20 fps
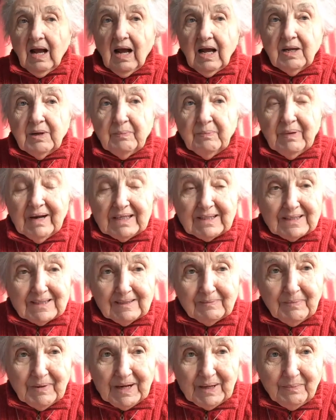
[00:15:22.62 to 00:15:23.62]
And
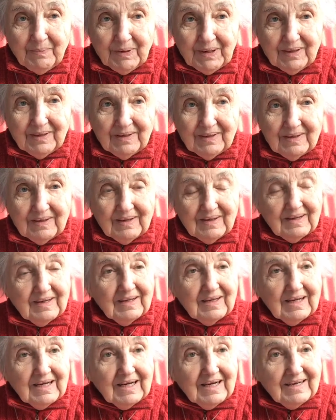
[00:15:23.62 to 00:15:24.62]
pastel paper
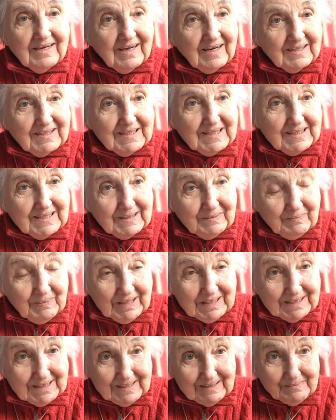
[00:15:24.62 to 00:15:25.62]
enhances the
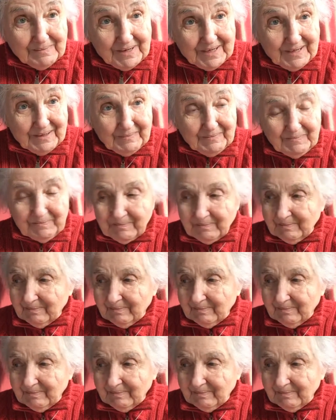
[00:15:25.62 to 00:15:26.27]
pastel medium.